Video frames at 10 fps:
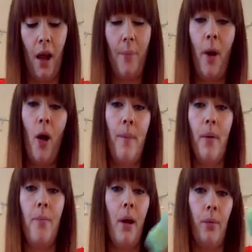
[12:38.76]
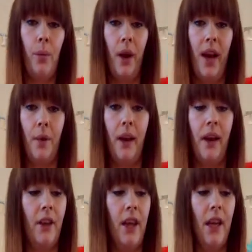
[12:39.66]
pop one out
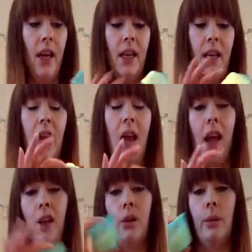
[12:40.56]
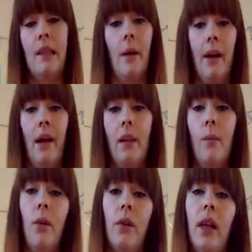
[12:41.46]
whenever you need it. I always get one out in the
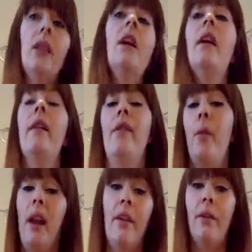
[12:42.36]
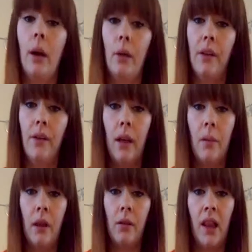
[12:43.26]
morning for whenever I'm going to feed
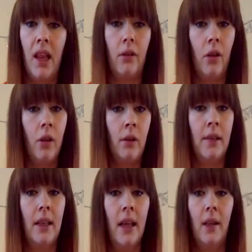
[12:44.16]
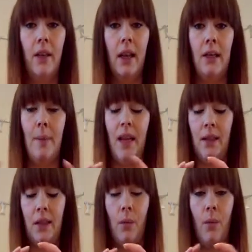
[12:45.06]
him, either in the afternoon or in the evening,
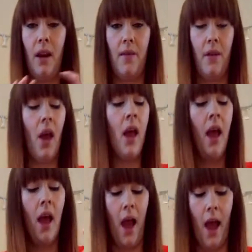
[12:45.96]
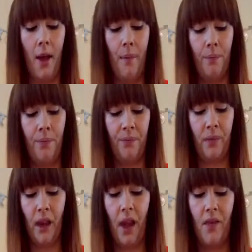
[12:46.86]
depends on whenever. And
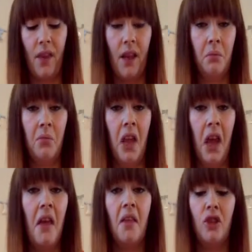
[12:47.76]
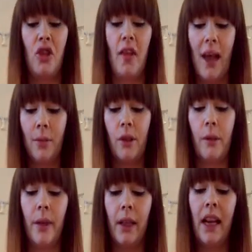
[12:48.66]
then, yeah, so they're
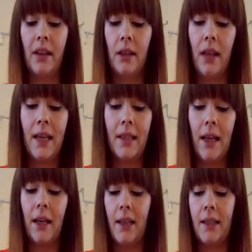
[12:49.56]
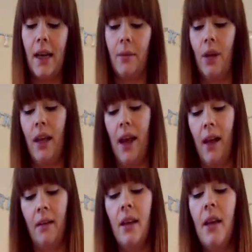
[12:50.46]
absolutely brilliant. And like I said last time, you
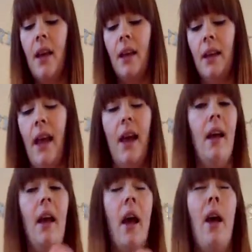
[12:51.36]
can get